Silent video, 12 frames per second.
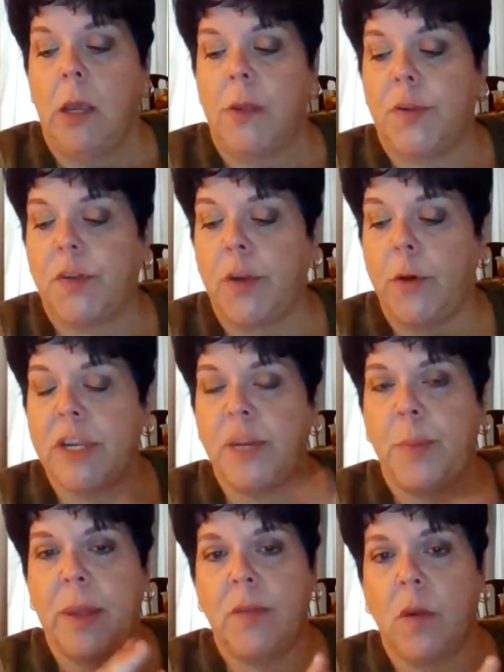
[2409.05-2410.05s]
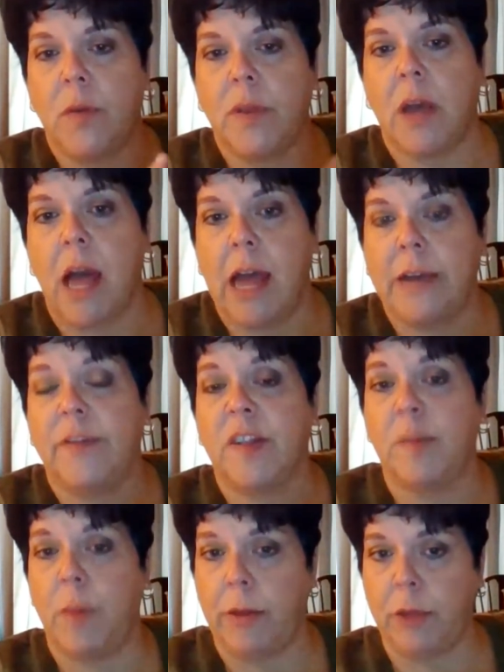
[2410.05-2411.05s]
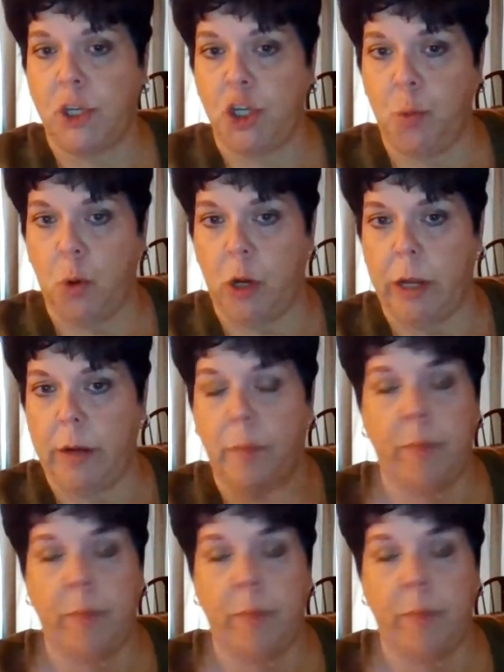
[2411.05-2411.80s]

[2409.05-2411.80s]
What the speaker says: So it depends on the kind of spell that you want,